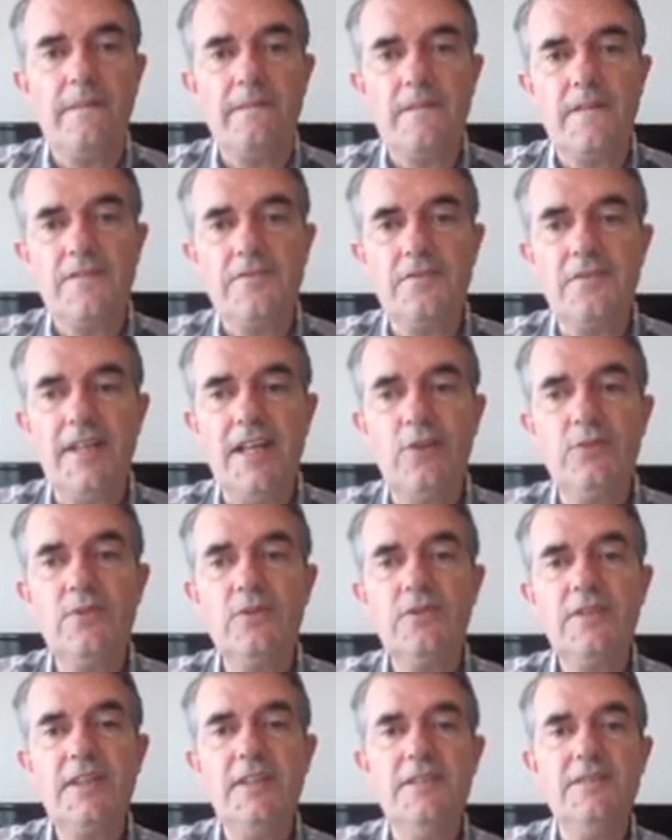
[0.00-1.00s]
So now we'll
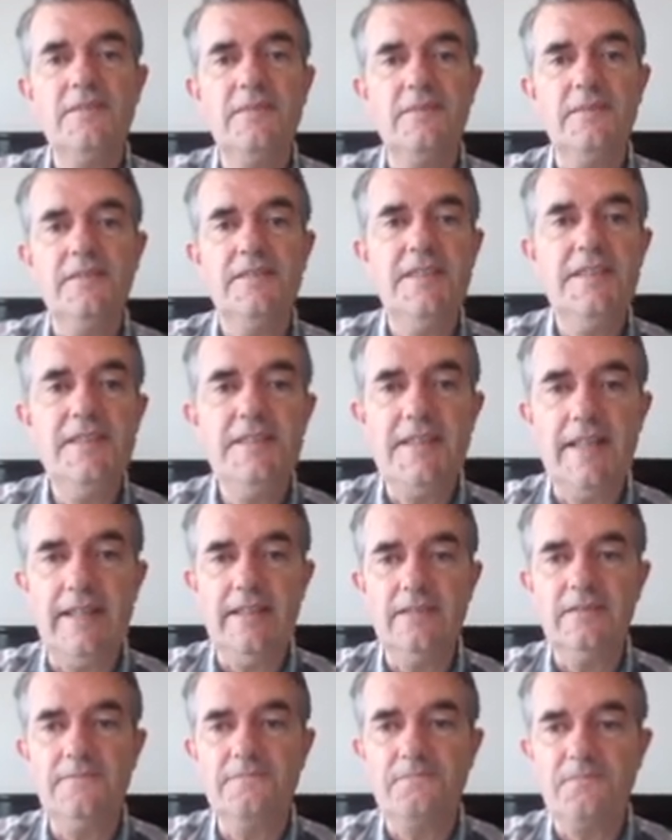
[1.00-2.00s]
look in
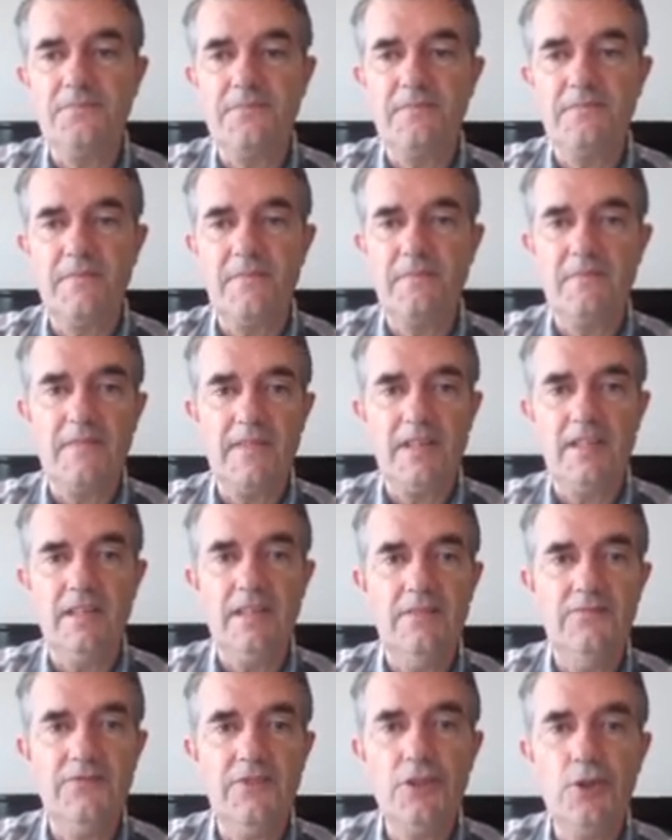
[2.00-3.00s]
detail
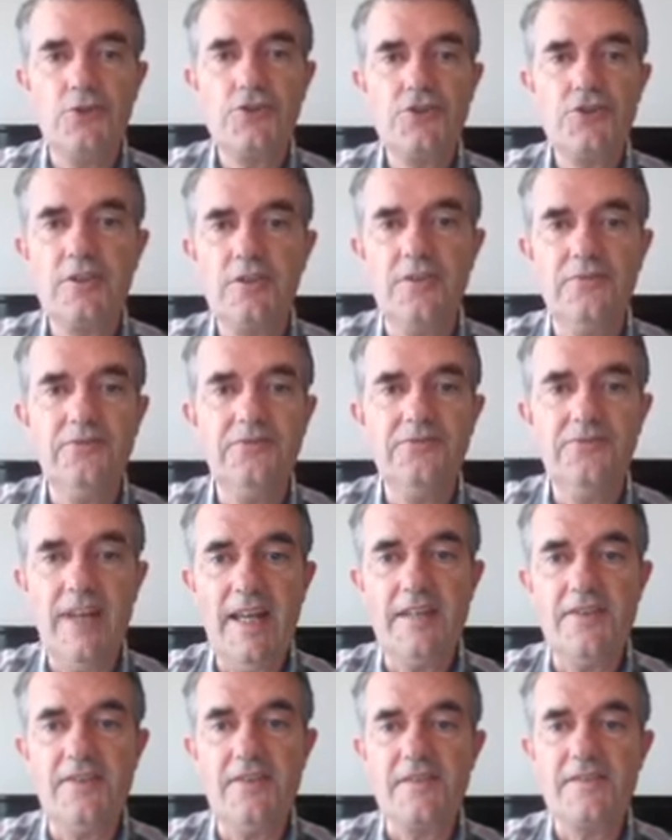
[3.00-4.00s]
in the notion of
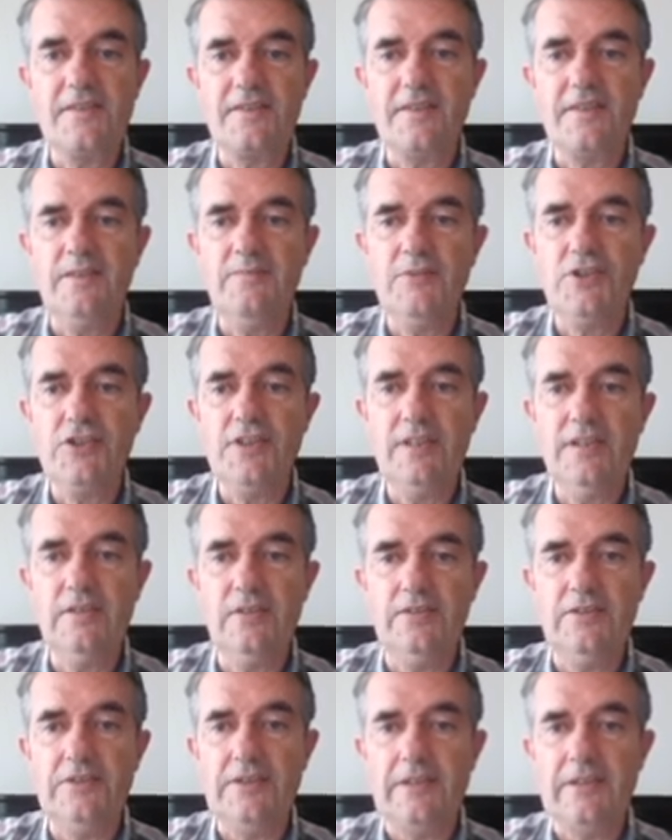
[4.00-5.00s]
fairness in machine
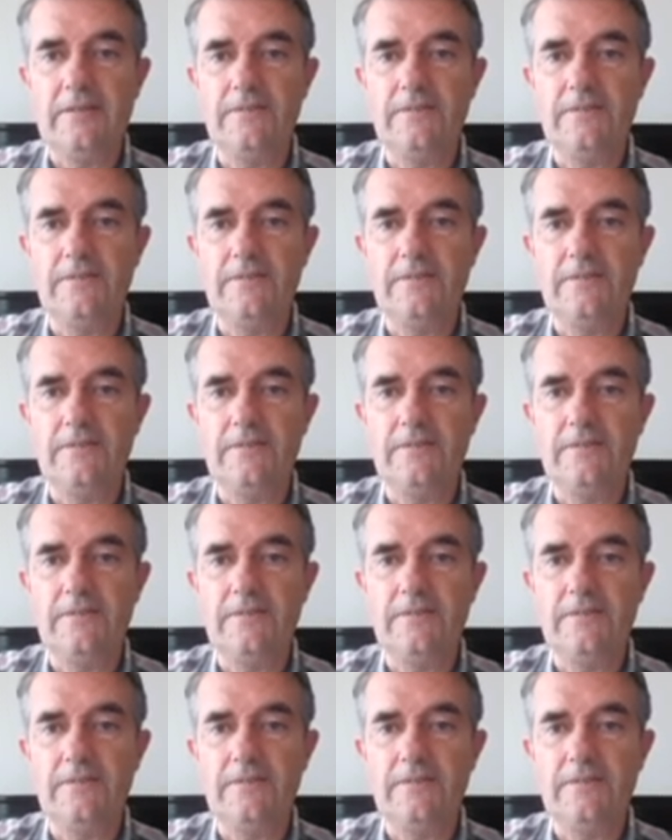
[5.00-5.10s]
learning.